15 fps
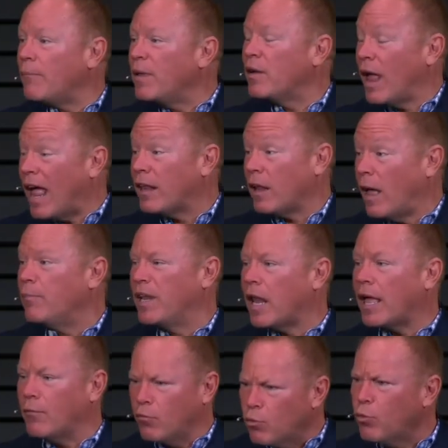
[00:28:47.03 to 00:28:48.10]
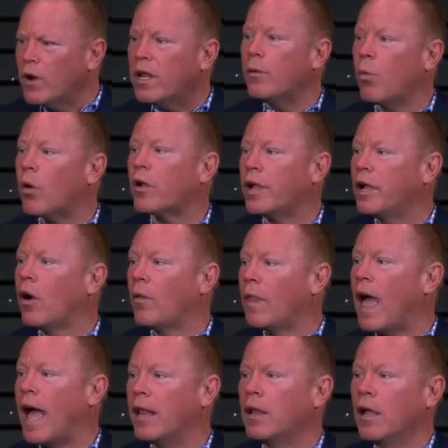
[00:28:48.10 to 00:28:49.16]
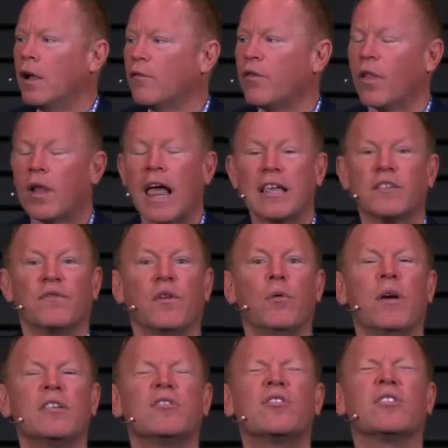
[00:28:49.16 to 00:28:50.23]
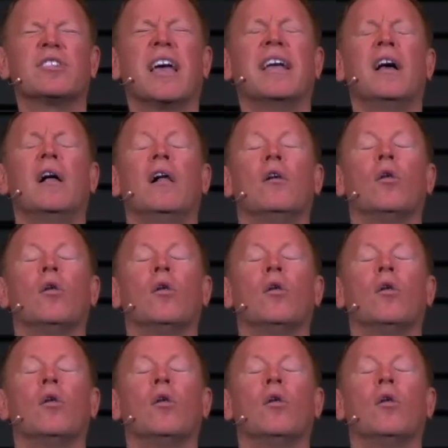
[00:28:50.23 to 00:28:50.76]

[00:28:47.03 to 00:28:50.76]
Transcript: I've been, I, have been like really working on that for the last few weeks, just saying,